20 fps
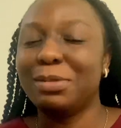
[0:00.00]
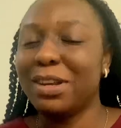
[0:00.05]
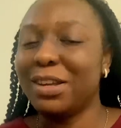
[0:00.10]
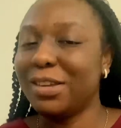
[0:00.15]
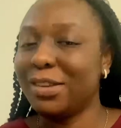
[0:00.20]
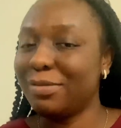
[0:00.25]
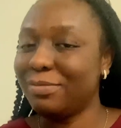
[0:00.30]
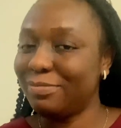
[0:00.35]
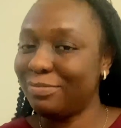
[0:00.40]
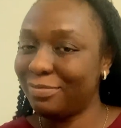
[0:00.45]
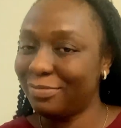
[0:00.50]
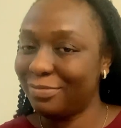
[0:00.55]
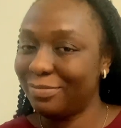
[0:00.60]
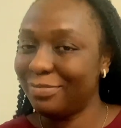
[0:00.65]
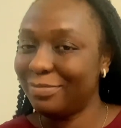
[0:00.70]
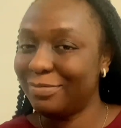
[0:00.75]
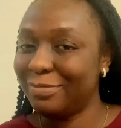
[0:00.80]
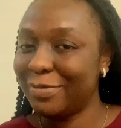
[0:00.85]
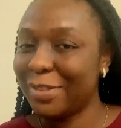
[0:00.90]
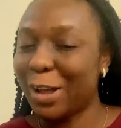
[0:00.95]
like,
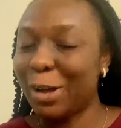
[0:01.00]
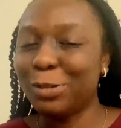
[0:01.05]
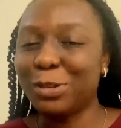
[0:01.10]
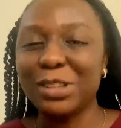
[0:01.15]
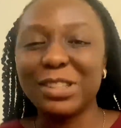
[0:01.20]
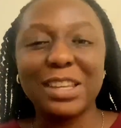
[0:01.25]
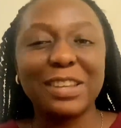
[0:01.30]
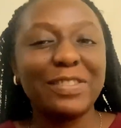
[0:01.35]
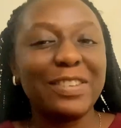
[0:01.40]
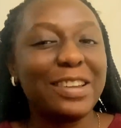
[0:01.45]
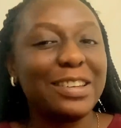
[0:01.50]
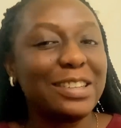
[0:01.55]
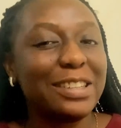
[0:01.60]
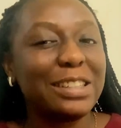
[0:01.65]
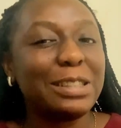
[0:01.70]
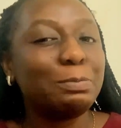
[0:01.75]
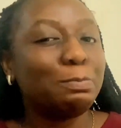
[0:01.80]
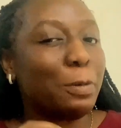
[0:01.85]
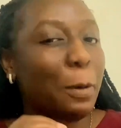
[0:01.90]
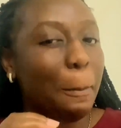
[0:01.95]
I'll just give them
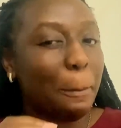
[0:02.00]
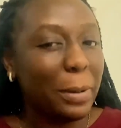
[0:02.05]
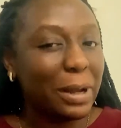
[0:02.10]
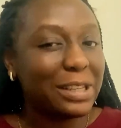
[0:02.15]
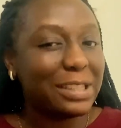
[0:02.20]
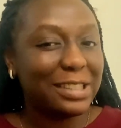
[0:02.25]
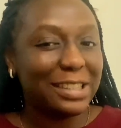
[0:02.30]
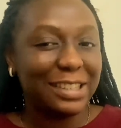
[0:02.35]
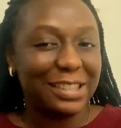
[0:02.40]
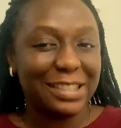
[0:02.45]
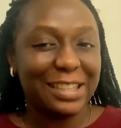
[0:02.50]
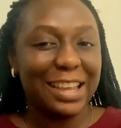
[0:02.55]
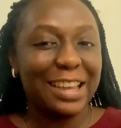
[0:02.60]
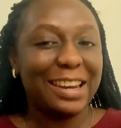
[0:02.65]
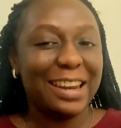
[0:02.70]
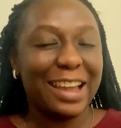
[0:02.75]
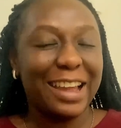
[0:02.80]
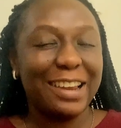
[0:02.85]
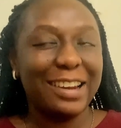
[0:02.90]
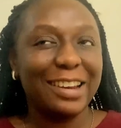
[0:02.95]
this bombastic side
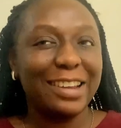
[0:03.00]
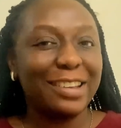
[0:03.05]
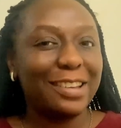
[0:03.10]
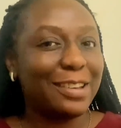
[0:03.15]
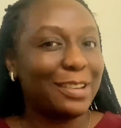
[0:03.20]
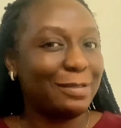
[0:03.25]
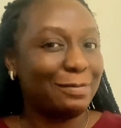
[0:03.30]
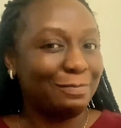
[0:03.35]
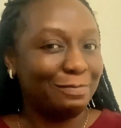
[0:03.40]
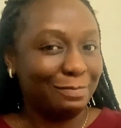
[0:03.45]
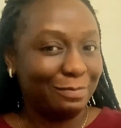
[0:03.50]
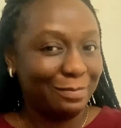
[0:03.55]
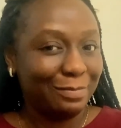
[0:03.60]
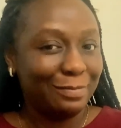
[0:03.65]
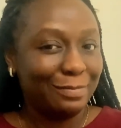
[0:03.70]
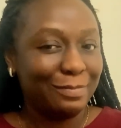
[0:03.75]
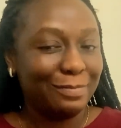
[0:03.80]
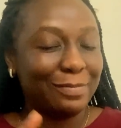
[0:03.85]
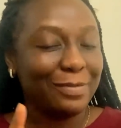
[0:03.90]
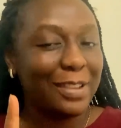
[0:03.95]
eye, like,
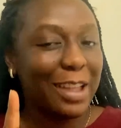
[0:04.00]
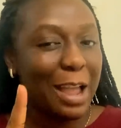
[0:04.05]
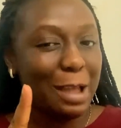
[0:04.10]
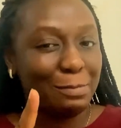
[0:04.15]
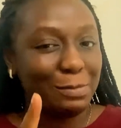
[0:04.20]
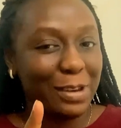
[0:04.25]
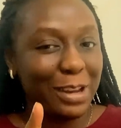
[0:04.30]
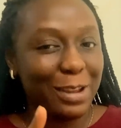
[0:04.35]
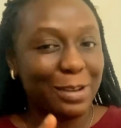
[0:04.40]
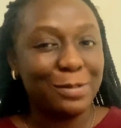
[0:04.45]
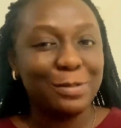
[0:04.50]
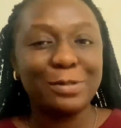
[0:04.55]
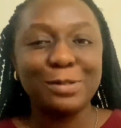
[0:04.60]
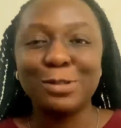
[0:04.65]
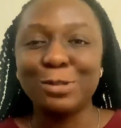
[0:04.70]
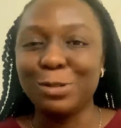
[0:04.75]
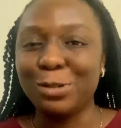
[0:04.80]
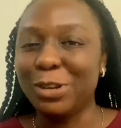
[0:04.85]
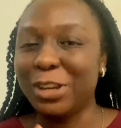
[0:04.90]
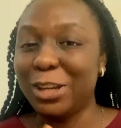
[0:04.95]
calm down.
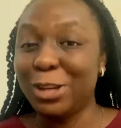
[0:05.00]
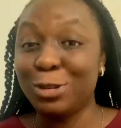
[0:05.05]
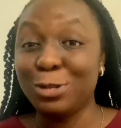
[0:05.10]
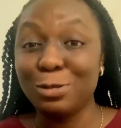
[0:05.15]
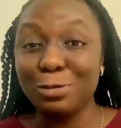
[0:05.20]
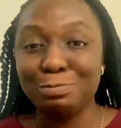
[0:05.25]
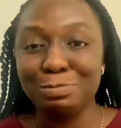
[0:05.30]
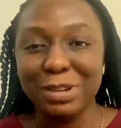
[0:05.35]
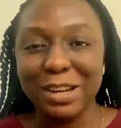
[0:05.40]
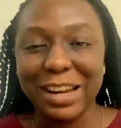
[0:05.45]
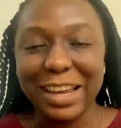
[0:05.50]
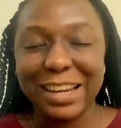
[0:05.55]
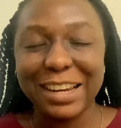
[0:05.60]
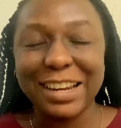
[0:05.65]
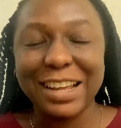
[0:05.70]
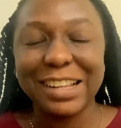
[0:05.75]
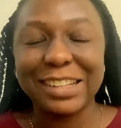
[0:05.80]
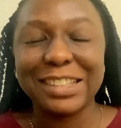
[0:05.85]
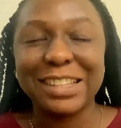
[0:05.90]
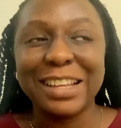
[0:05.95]
No, it shouldn't be like
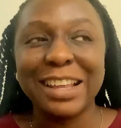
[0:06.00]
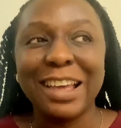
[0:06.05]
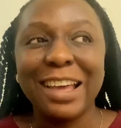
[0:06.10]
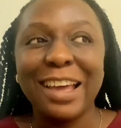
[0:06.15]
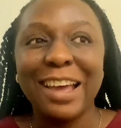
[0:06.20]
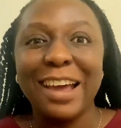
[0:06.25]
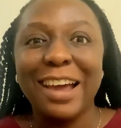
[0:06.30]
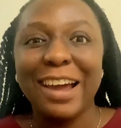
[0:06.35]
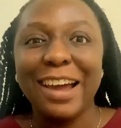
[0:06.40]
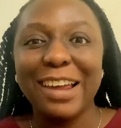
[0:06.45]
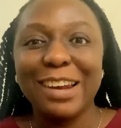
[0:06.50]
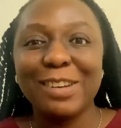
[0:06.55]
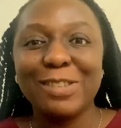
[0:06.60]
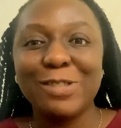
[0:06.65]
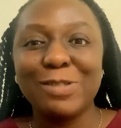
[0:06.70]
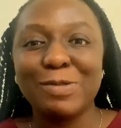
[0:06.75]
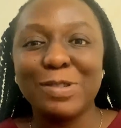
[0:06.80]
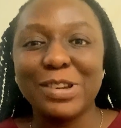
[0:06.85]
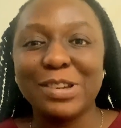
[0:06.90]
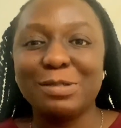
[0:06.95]
that. Hello
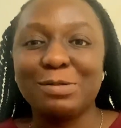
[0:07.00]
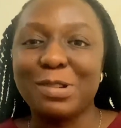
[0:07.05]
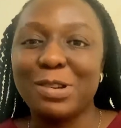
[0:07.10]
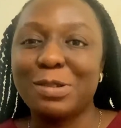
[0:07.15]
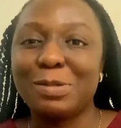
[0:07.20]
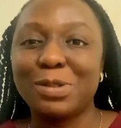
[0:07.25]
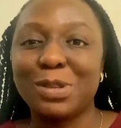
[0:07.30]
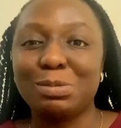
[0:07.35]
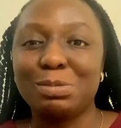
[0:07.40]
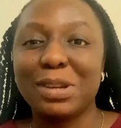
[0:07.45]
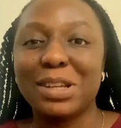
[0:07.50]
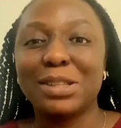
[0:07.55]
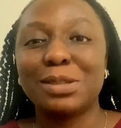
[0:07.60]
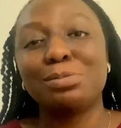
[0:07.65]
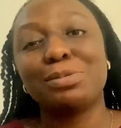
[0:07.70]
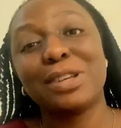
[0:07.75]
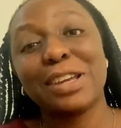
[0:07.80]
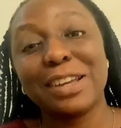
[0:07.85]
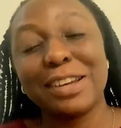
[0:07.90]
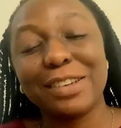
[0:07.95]
everybody, welcome to my YouTube
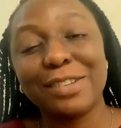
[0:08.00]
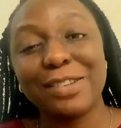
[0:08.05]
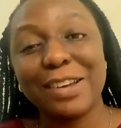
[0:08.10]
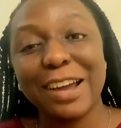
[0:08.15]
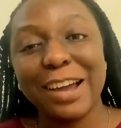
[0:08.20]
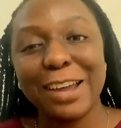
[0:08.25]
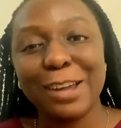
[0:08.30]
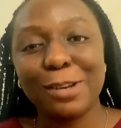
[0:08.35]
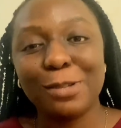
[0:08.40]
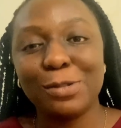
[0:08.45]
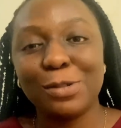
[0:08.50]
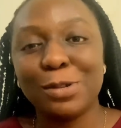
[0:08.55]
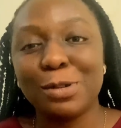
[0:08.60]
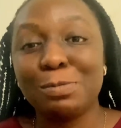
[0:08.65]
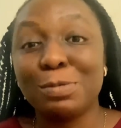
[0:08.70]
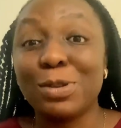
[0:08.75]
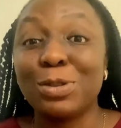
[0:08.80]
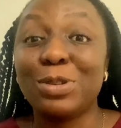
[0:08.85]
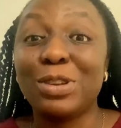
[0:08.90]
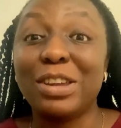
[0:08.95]
channel. How you doing? Hope
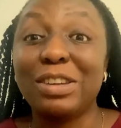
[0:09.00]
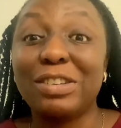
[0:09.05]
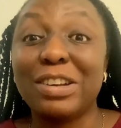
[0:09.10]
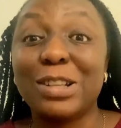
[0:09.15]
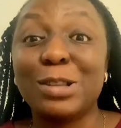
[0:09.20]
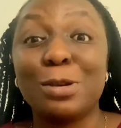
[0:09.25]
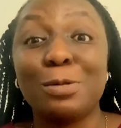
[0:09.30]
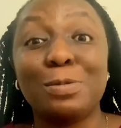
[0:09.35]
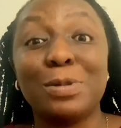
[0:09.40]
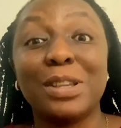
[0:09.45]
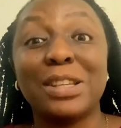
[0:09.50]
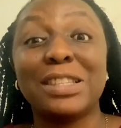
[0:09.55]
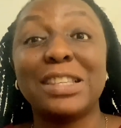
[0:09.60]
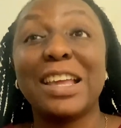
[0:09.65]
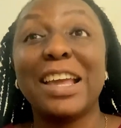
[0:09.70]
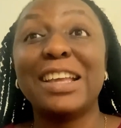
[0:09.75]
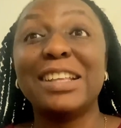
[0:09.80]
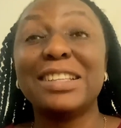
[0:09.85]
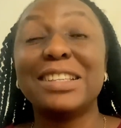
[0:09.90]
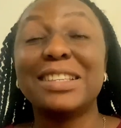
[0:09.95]
you're doing great. Hope you're
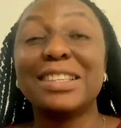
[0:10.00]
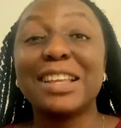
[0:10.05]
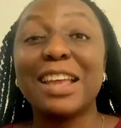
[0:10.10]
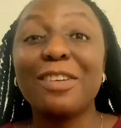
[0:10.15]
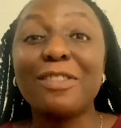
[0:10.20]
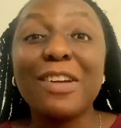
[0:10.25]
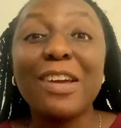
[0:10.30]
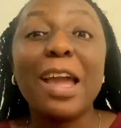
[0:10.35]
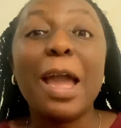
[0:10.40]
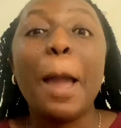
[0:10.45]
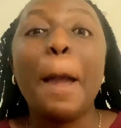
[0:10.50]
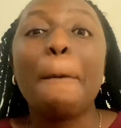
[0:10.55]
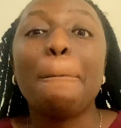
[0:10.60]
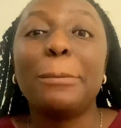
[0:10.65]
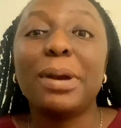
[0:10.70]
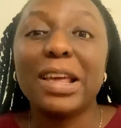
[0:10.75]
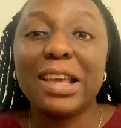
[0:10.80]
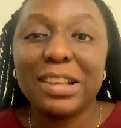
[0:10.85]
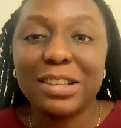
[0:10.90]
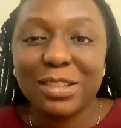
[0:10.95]
staying safe.
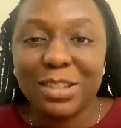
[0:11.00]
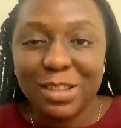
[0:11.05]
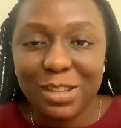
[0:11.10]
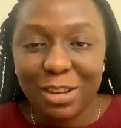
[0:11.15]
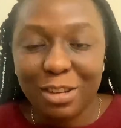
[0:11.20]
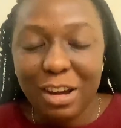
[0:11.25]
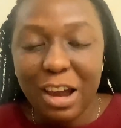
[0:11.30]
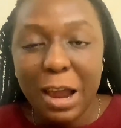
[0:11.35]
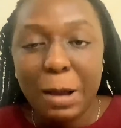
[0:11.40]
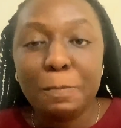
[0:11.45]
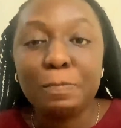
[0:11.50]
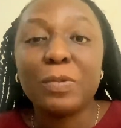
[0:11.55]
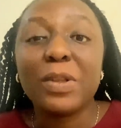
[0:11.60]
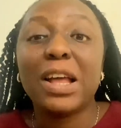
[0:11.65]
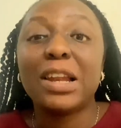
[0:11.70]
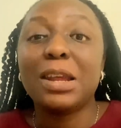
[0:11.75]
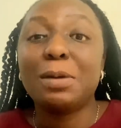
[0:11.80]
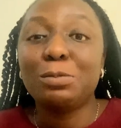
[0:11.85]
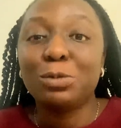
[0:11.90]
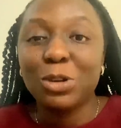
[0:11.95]
Please subscribe
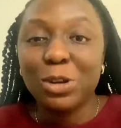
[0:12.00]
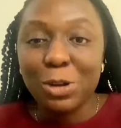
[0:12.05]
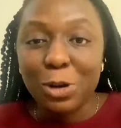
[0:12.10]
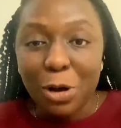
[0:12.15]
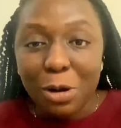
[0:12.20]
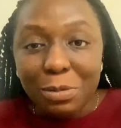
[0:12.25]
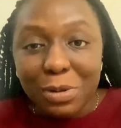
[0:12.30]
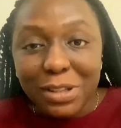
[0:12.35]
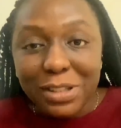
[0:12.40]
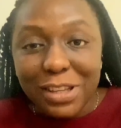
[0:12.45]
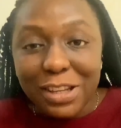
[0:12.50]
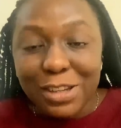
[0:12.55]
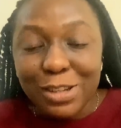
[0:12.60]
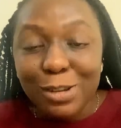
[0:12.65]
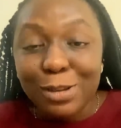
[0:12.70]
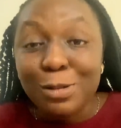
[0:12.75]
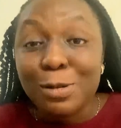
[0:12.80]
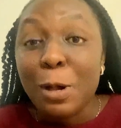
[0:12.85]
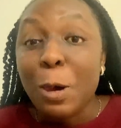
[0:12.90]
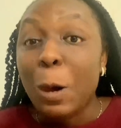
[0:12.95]
and let me know in the comment
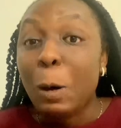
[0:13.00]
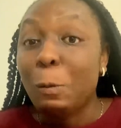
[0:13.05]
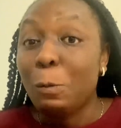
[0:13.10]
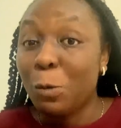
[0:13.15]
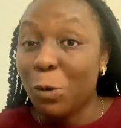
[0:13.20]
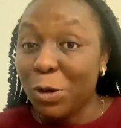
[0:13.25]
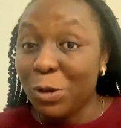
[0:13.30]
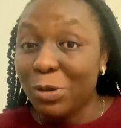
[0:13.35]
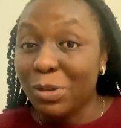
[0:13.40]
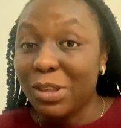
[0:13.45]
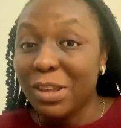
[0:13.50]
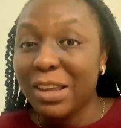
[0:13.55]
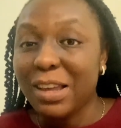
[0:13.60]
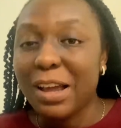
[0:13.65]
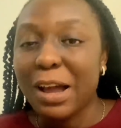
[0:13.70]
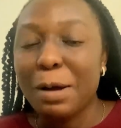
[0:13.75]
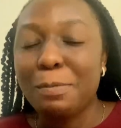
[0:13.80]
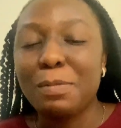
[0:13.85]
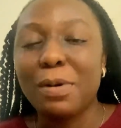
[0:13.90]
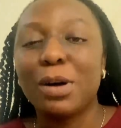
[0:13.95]
section what you think
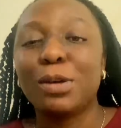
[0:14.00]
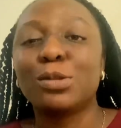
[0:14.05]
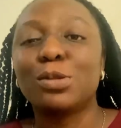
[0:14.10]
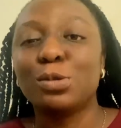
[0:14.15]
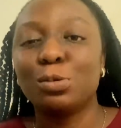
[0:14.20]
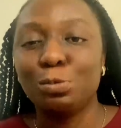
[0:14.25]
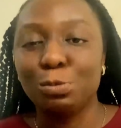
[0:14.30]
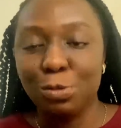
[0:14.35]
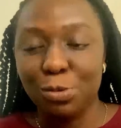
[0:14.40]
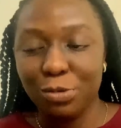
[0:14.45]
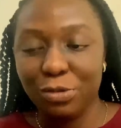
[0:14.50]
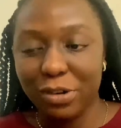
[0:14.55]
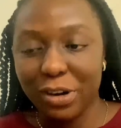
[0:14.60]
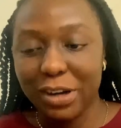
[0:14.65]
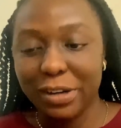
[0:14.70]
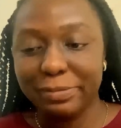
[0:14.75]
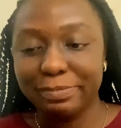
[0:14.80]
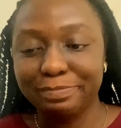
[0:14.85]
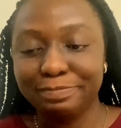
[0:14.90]
about Wura.